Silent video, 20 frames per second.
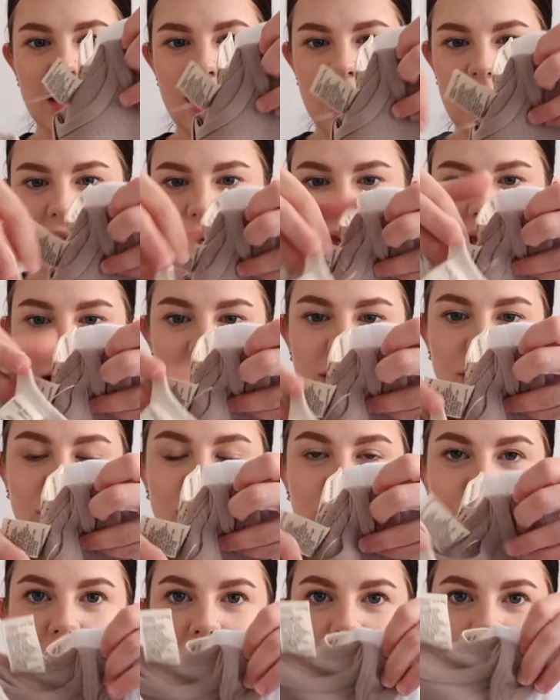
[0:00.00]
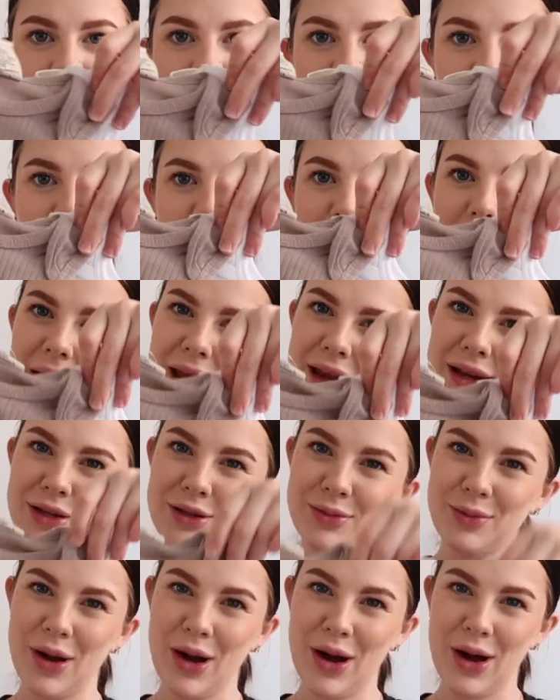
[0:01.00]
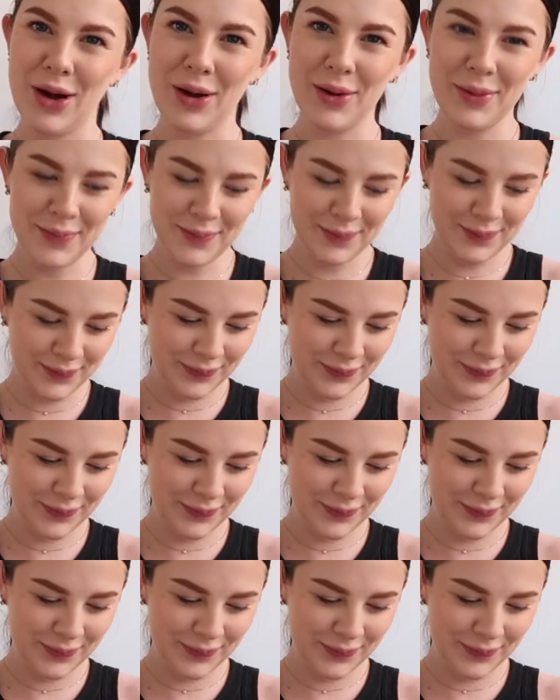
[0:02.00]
Again, great for the beige mom.